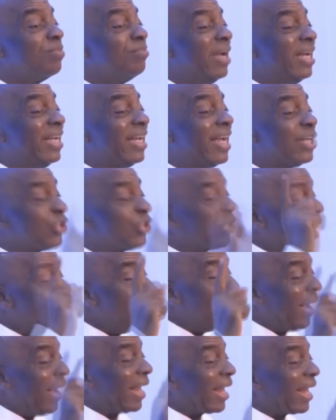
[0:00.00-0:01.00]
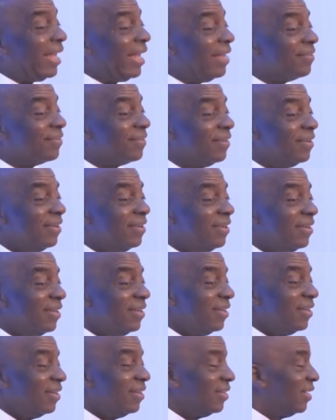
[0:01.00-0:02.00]
medication in my life.
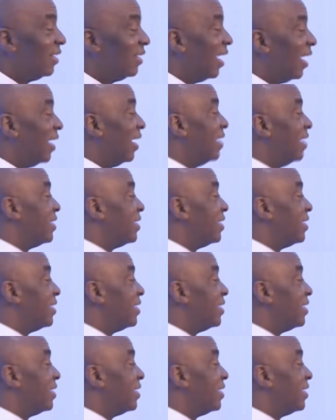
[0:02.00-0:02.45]
I,